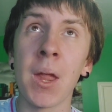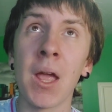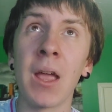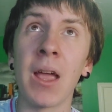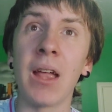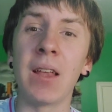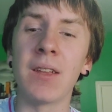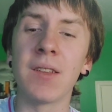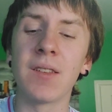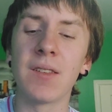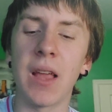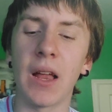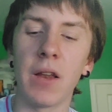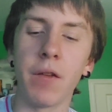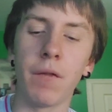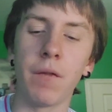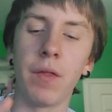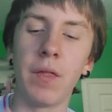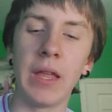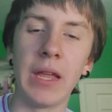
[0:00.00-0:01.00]
instead
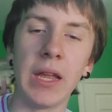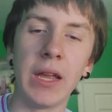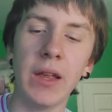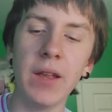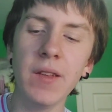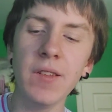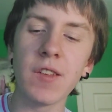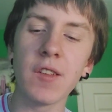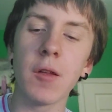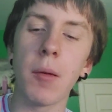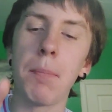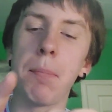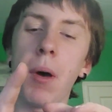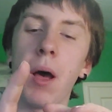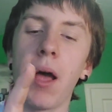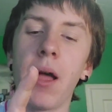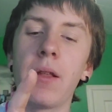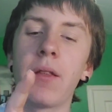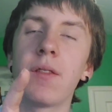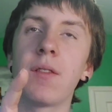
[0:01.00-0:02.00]
of these,
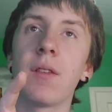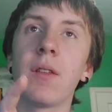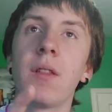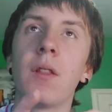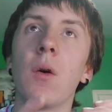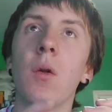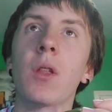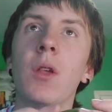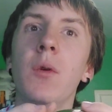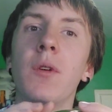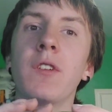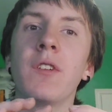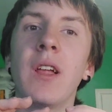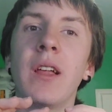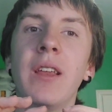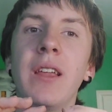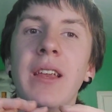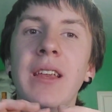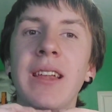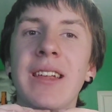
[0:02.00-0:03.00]
but the only reason I
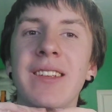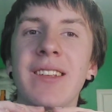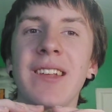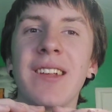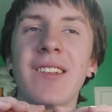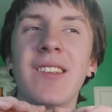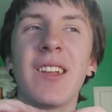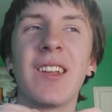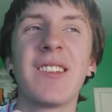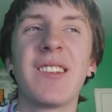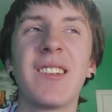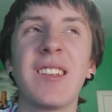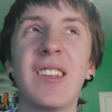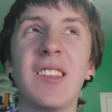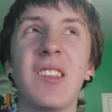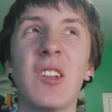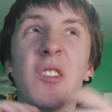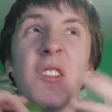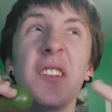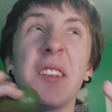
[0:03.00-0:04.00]
didn't is because
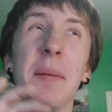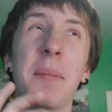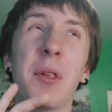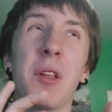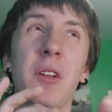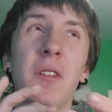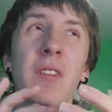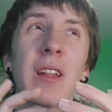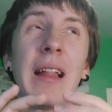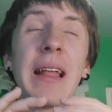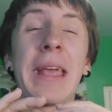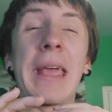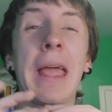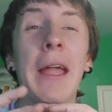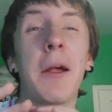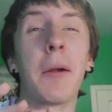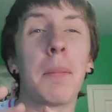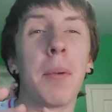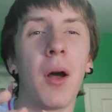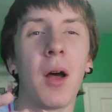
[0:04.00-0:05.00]
they're similar to like
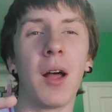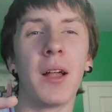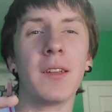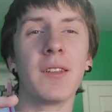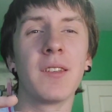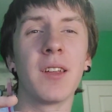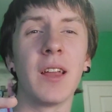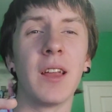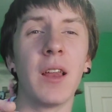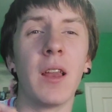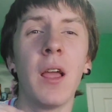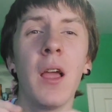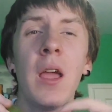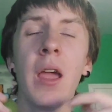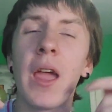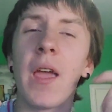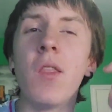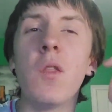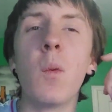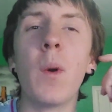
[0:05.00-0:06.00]
AirPods, and
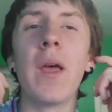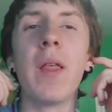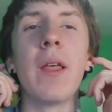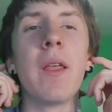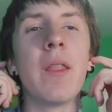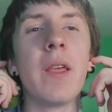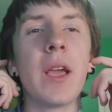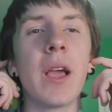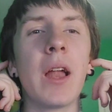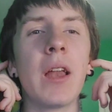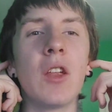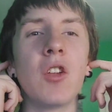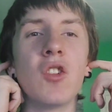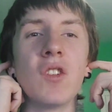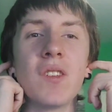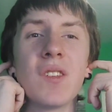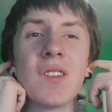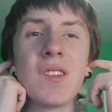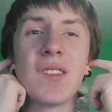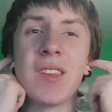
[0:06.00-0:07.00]
in the way that they kind of
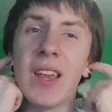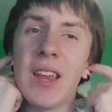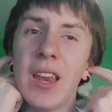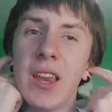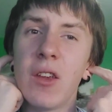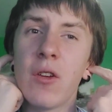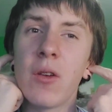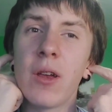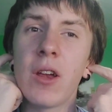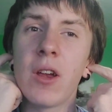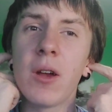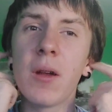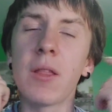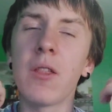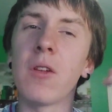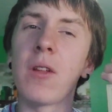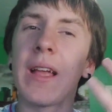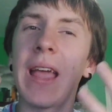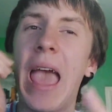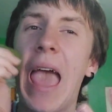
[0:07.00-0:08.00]
just sit in your ear.
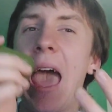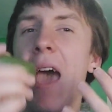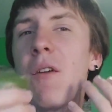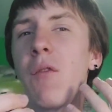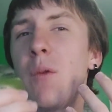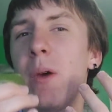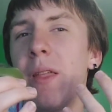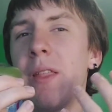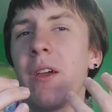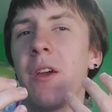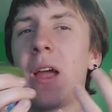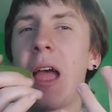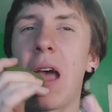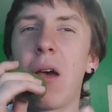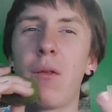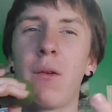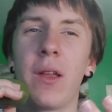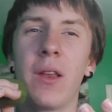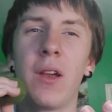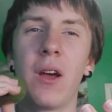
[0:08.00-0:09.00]
They're like halfway there,
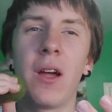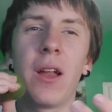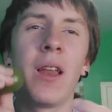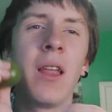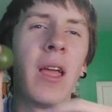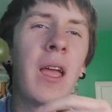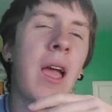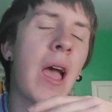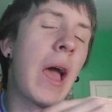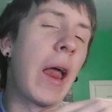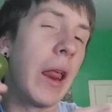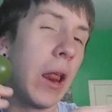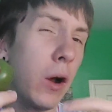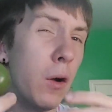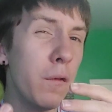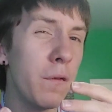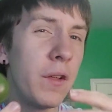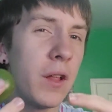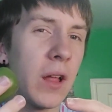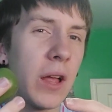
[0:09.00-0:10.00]
halfway not, and I
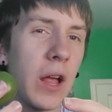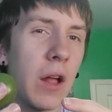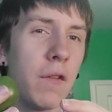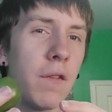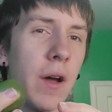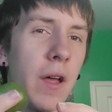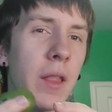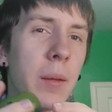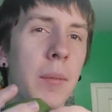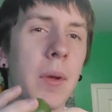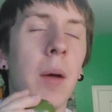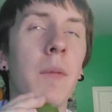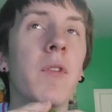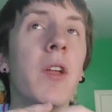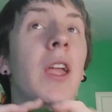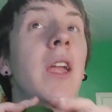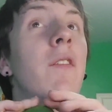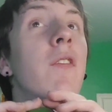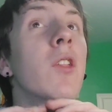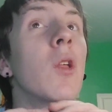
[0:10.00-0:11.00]
don't feel like I'll find them comfy,
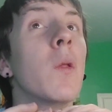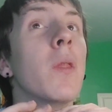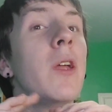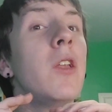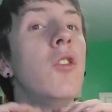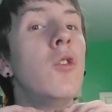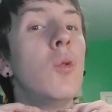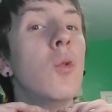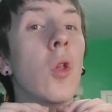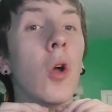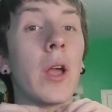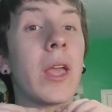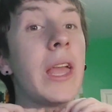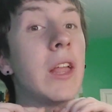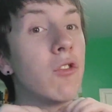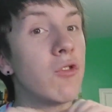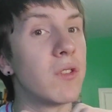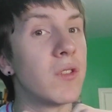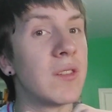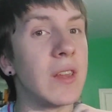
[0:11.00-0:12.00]
even though they do look
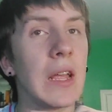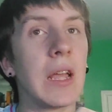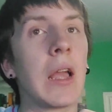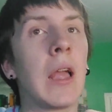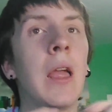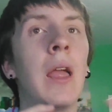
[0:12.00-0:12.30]
interesting.